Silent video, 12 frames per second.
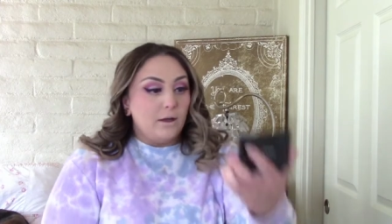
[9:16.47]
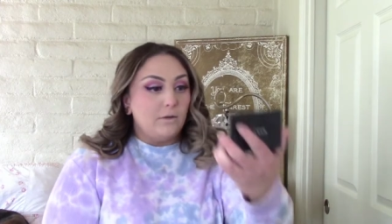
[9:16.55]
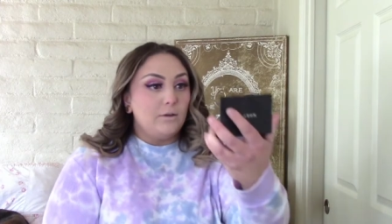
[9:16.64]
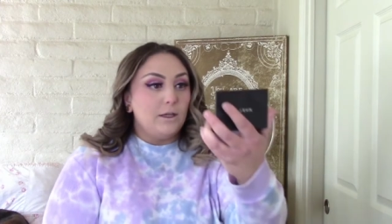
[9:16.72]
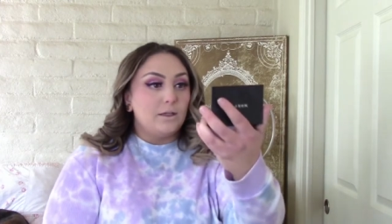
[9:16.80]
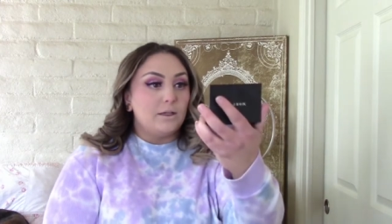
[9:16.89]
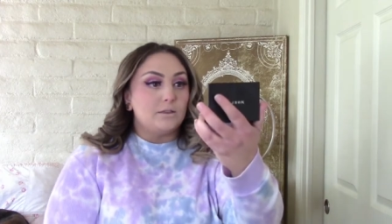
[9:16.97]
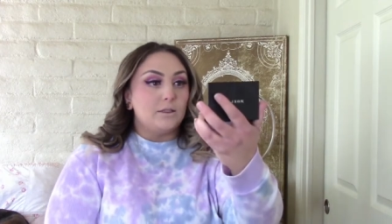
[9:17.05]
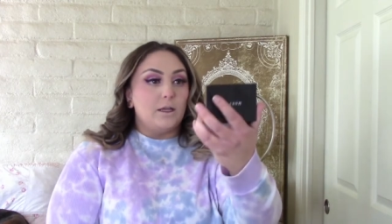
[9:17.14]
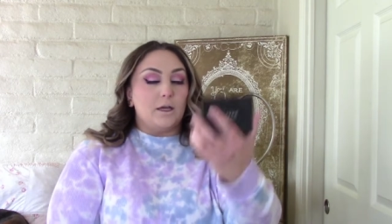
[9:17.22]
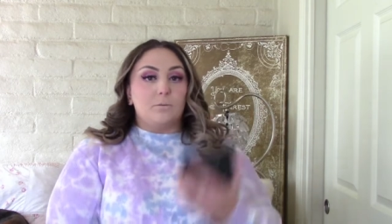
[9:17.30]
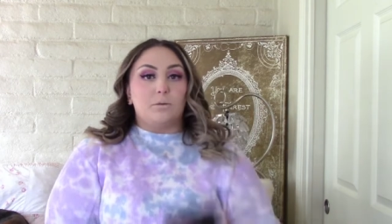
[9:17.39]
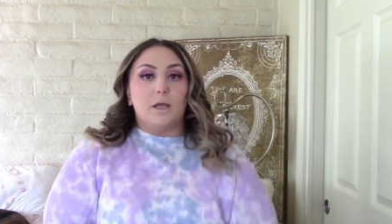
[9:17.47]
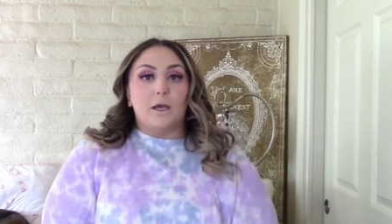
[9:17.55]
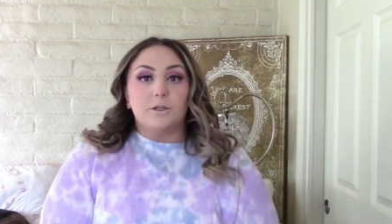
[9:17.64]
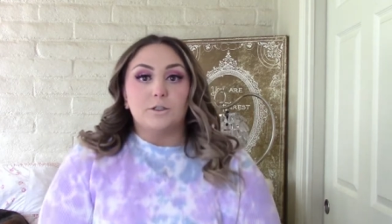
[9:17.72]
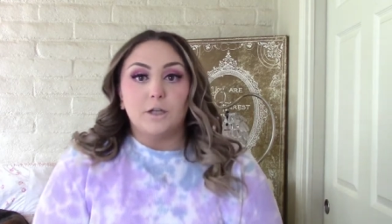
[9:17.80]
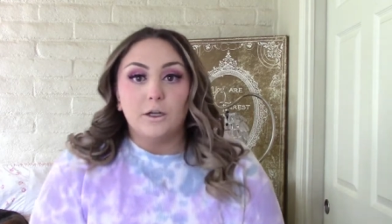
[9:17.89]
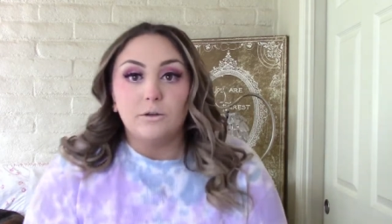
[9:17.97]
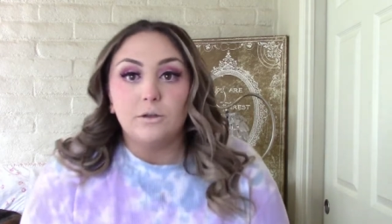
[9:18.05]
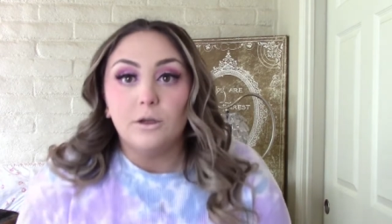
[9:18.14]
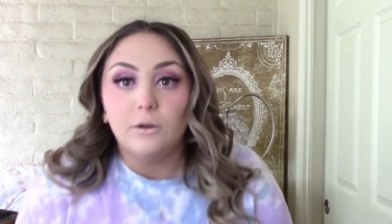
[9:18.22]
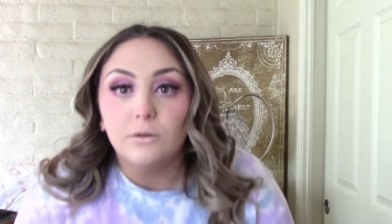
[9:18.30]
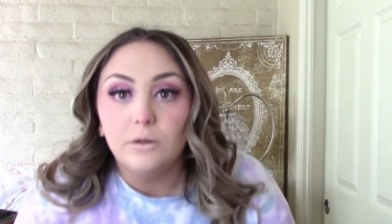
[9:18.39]
I feel like that's a lot of blush. I don't
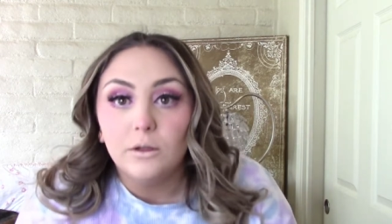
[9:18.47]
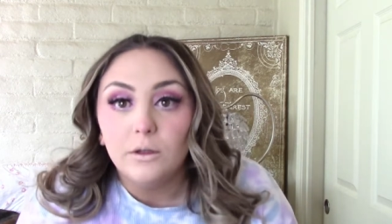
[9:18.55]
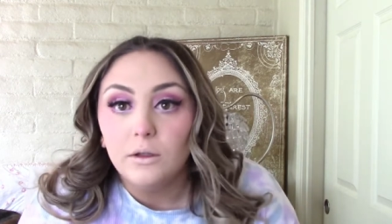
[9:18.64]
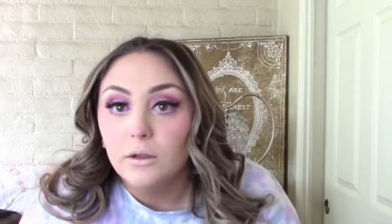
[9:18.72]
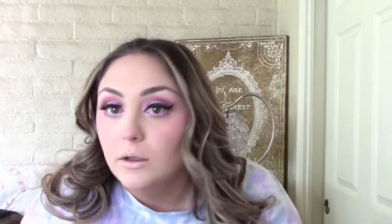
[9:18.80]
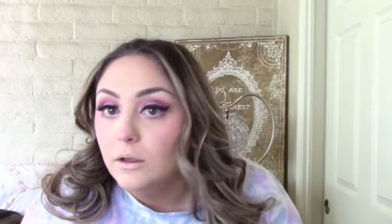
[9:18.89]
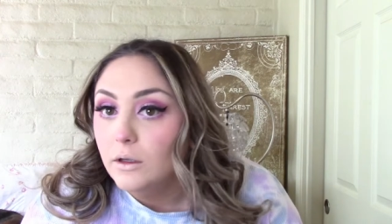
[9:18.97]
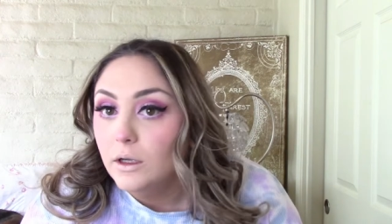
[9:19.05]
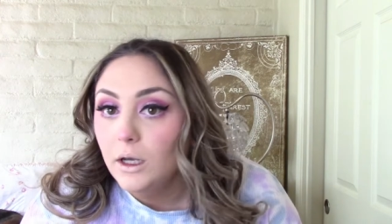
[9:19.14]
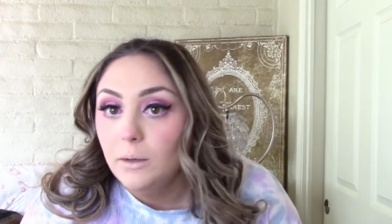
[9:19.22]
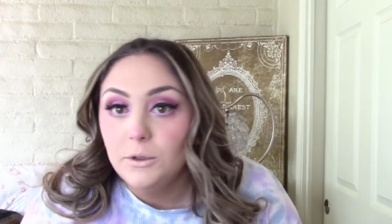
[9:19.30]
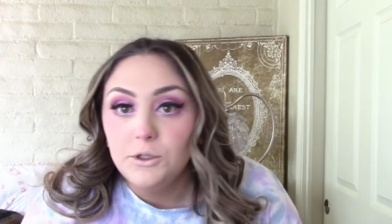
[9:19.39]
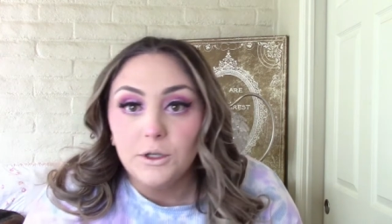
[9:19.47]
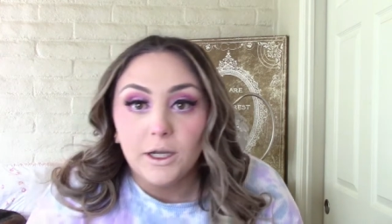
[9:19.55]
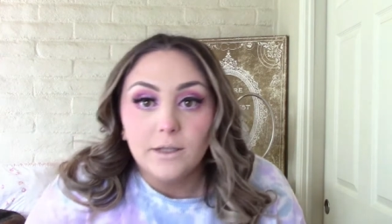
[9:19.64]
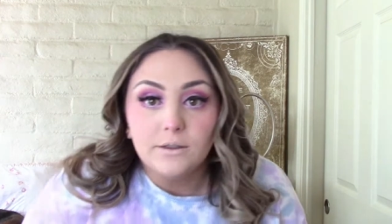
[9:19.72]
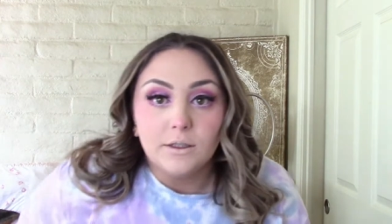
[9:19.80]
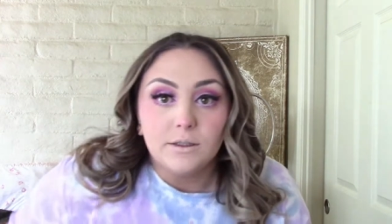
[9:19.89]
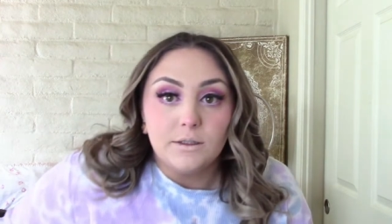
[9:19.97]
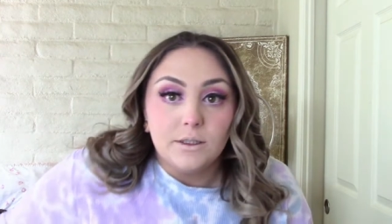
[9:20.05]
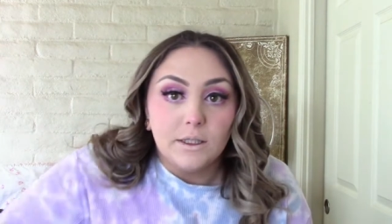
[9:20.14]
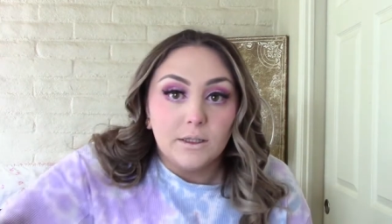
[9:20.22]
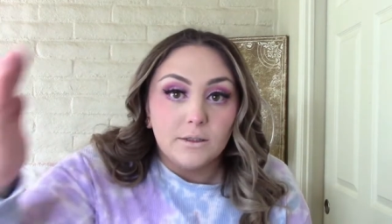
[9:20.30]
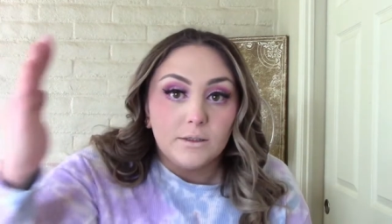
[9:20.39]
know how much you guys can
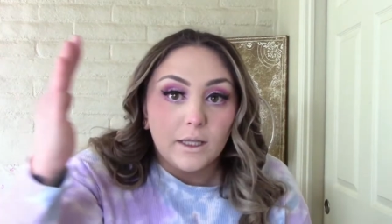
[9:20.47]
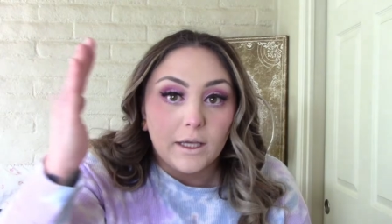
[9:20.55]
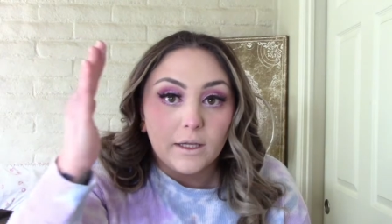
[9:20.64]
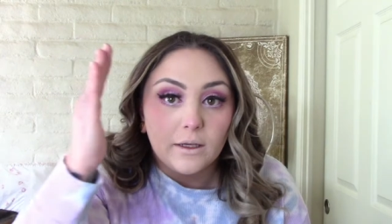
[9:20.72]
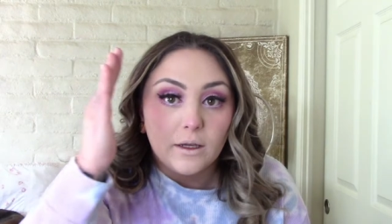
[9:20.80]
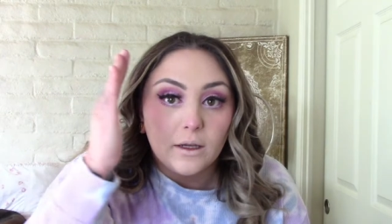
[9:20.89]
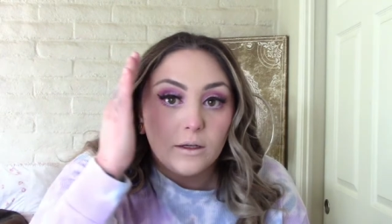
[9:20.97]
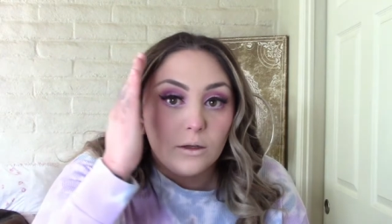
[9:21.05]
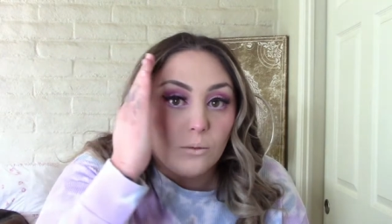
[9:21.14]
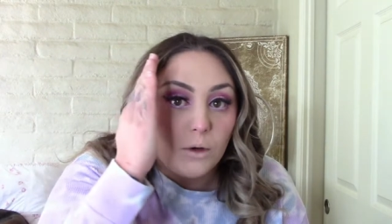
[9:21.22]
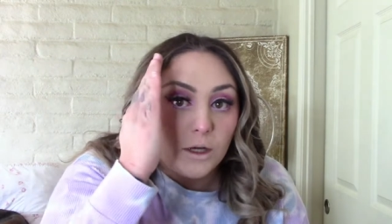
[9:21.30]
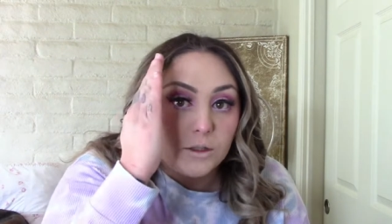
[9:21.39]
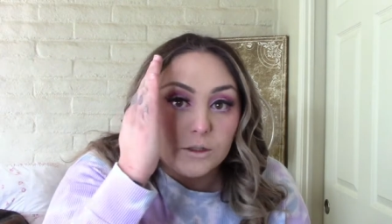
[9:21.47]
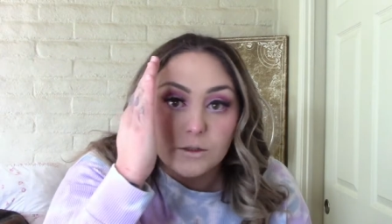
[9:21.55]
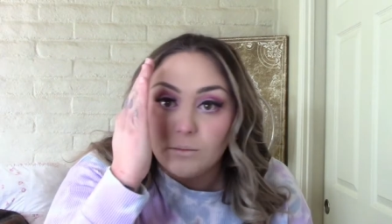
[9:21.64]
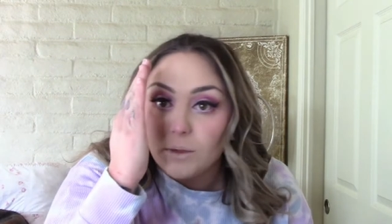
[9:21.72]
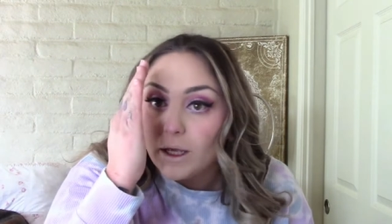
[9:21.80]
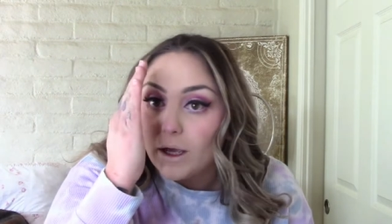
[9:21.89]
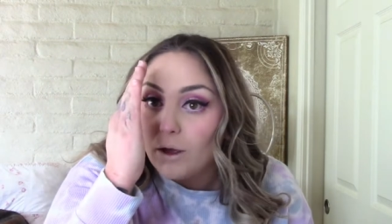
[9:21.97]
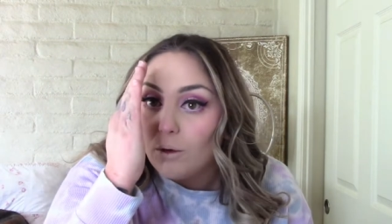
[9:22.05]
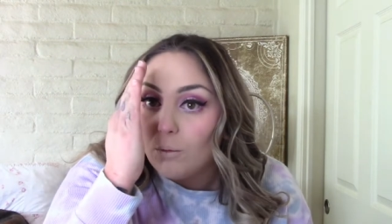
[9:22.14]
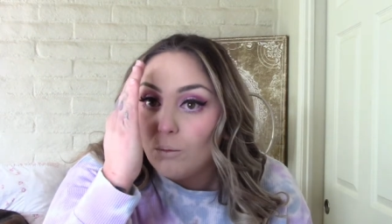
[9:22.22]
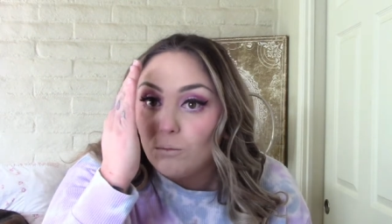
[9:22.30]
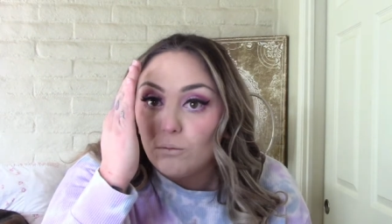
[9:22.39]
see. This light kind of washes me out,
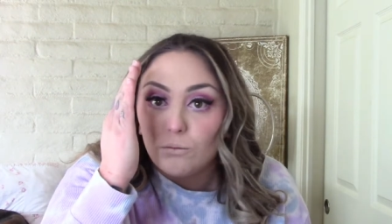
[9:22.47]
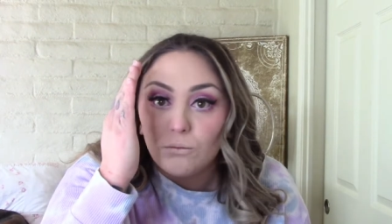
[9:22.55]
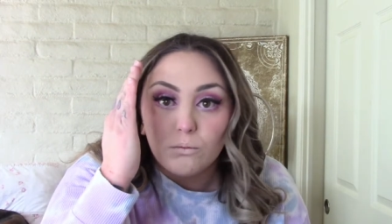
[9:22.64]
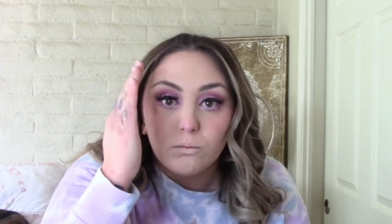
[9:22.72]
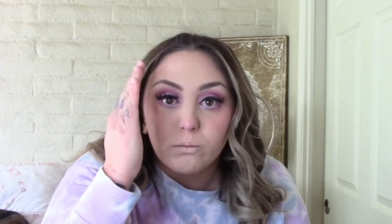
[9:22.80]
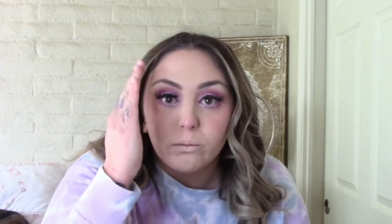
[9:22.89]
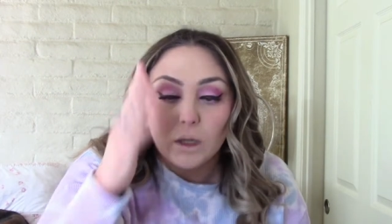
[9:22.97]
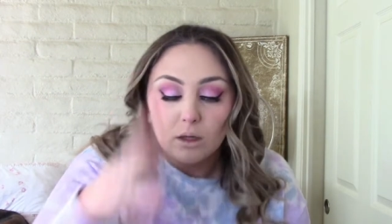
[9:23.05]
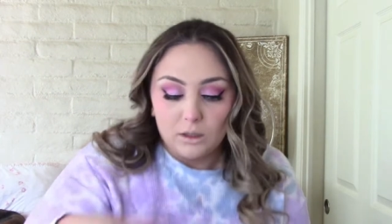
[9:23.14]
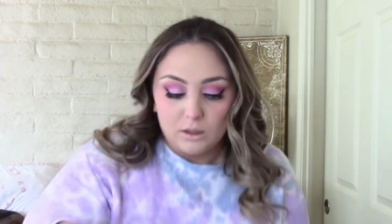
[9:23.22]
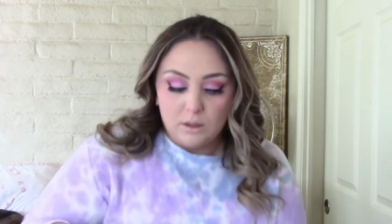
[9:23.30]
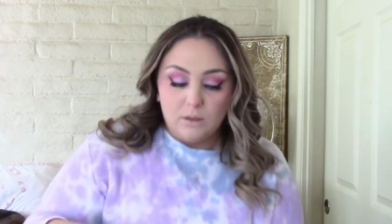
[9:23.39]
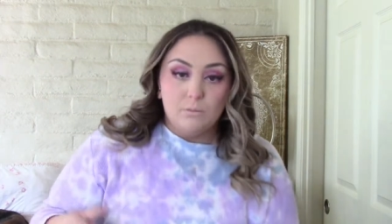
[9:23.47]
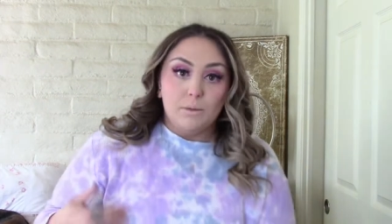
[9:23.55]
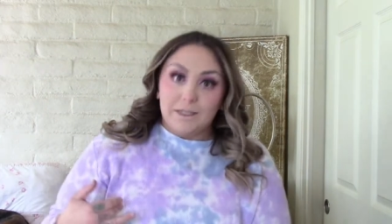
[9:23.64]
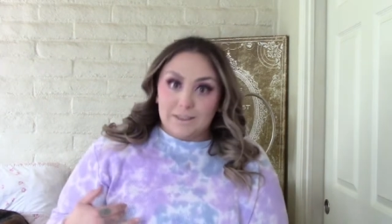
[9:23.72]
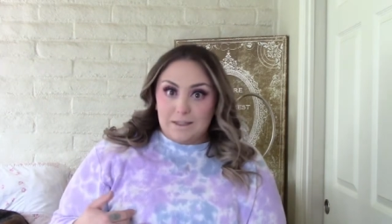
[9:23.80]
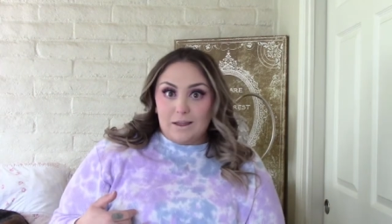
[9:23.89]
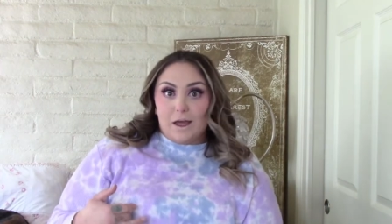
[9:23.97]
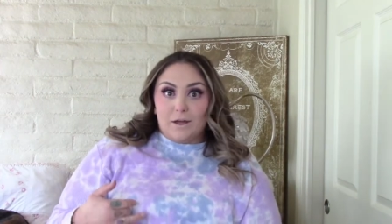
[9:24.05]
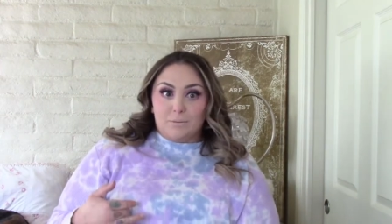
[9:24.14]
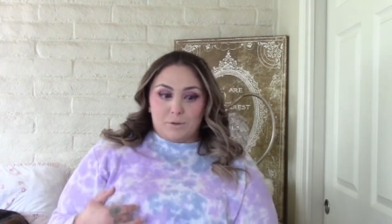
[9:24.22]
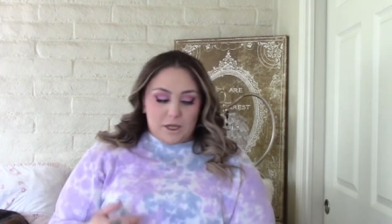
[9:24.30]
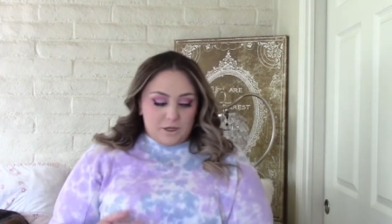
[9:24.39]
but it's a
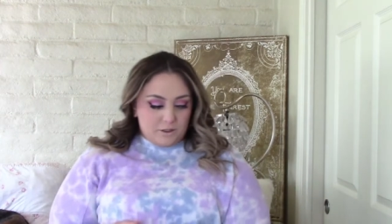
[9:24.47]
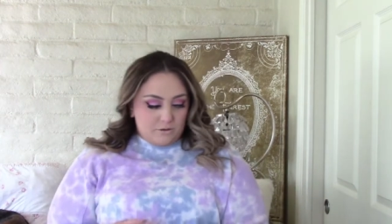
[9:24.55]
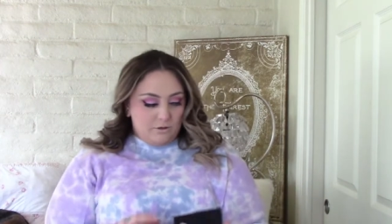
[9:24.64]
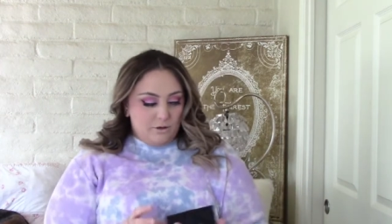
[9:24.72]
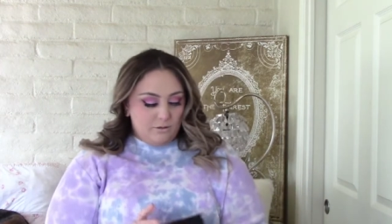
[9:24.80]
lot of blush.